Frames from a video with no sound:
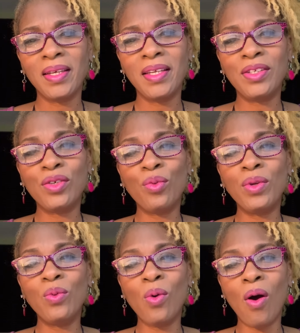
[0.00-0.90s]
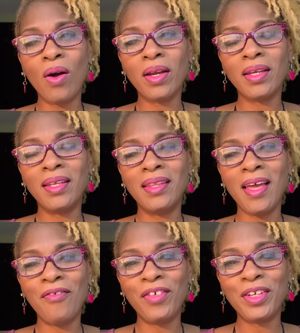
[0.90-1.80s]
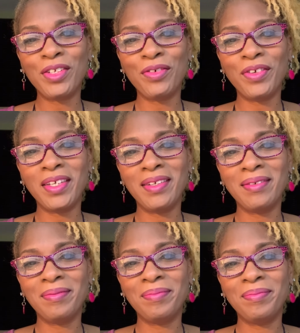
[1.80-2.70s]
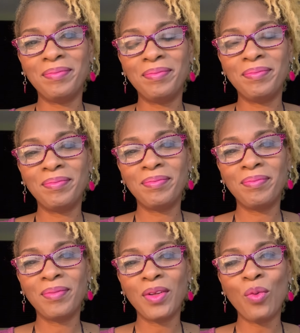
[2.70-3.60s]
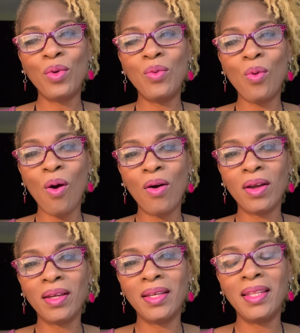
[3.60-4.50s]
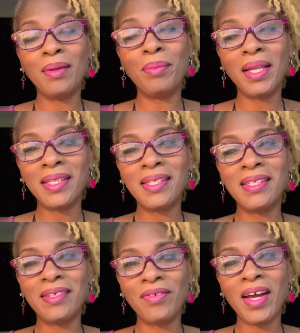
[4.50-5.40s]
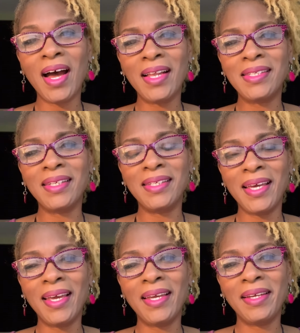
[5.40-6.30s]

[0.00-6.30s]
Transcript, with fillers: And so we walk in that victory we walk in the blessings of God today.